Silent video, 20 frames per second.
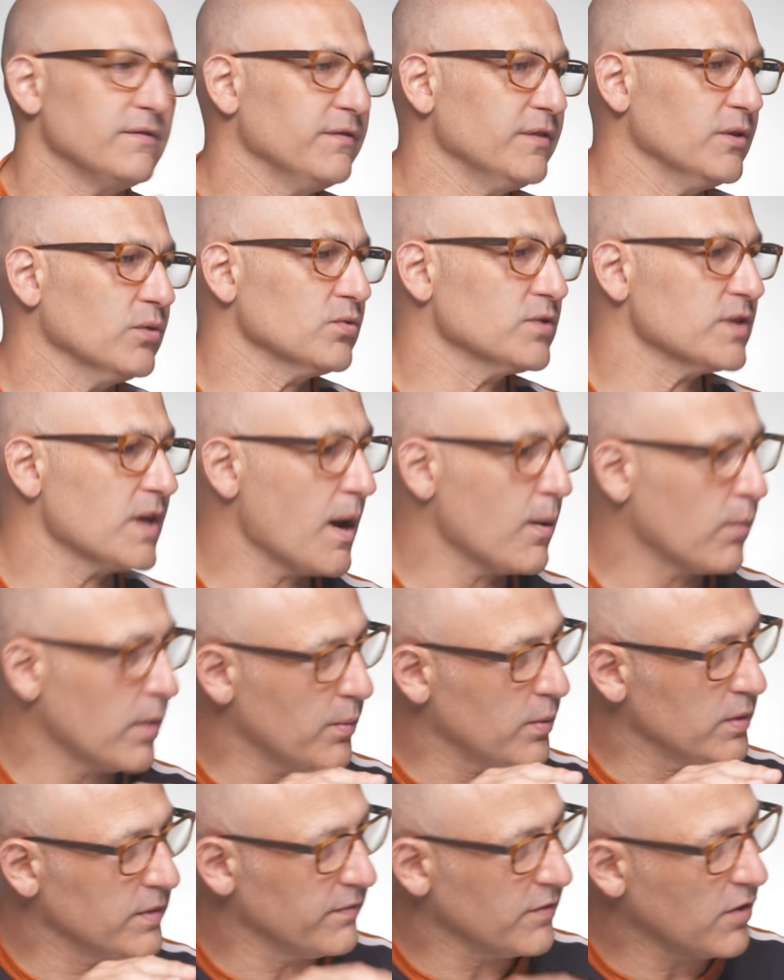filter,
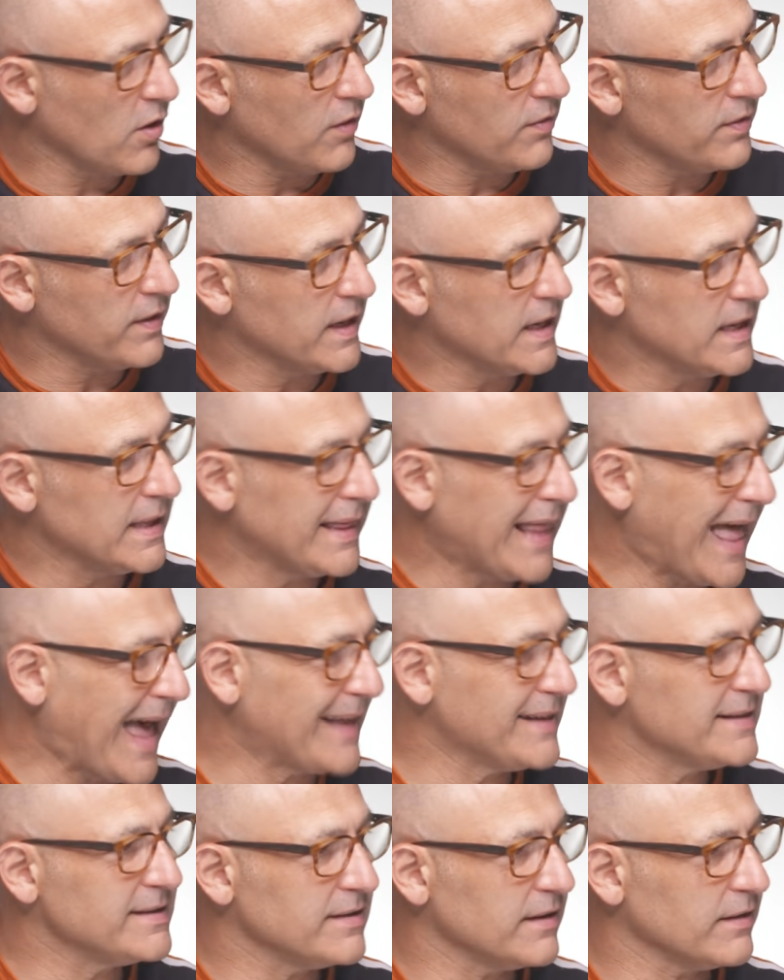we would have got the
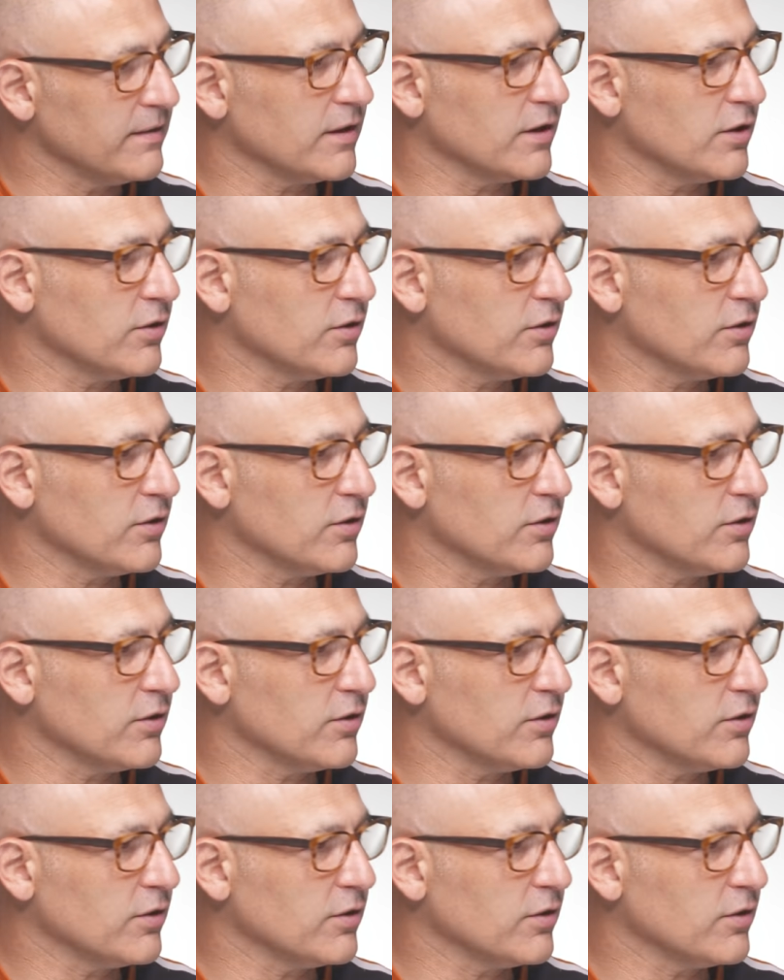land at the